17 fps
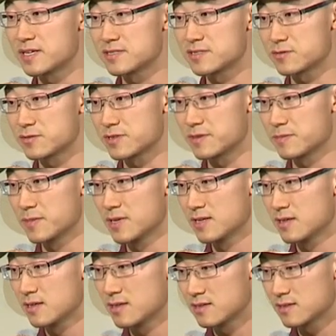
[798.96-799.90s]
edge stream.
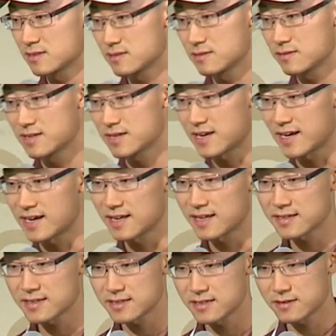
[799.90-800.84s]
So the
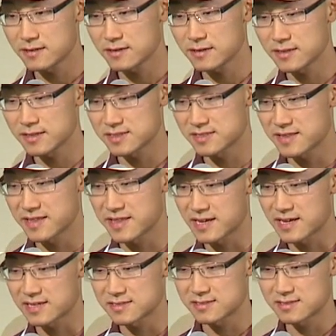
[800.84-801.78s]
highlight here is
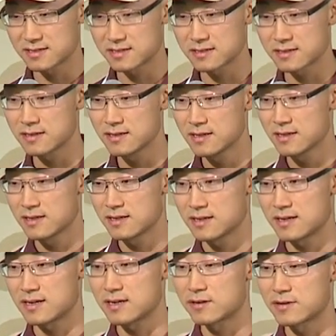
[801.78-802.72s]
that uh,
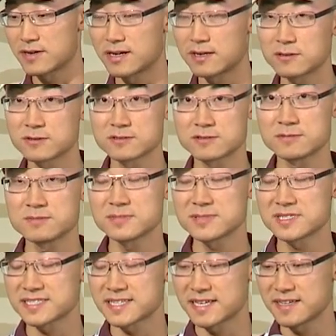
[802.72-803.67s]
our algorithm
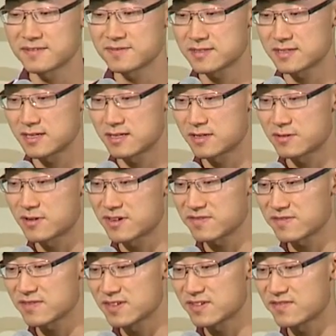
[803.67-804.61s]
saves uh,
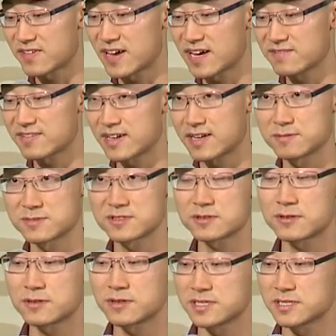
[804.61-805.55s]
roughly five times
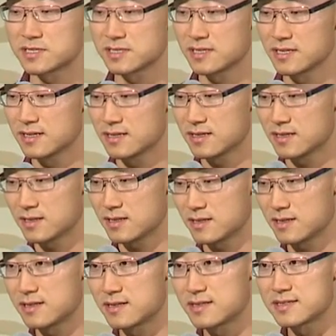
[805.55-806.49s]
storage,
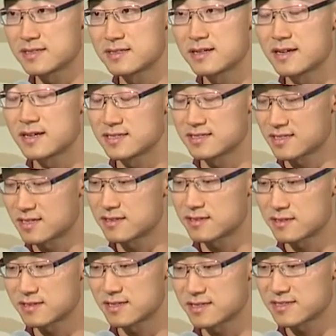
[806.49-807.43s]
and uh, it's
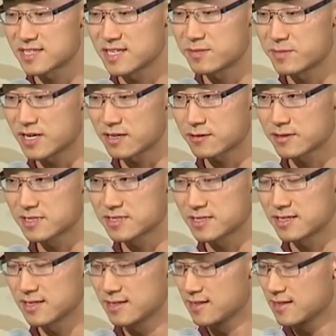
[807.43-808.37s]
under the same
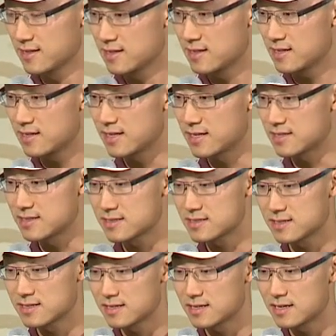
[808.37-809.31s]
accuracy. And
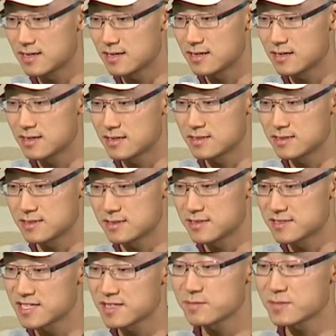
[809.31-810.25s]
uh,
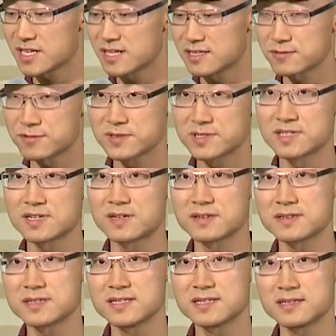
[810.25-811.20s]
the same test
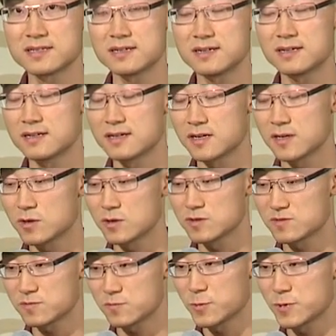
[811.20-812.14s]
result
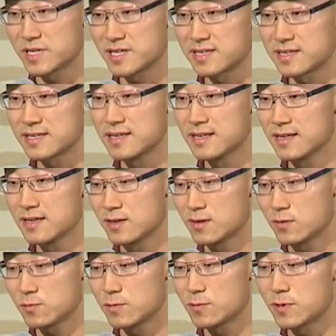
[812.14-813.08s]
holds when
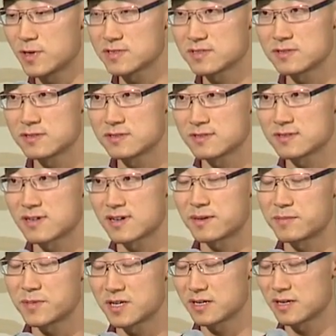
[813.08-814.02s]
we wanted to
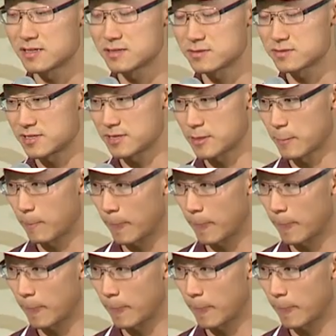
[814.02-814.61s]
top 100.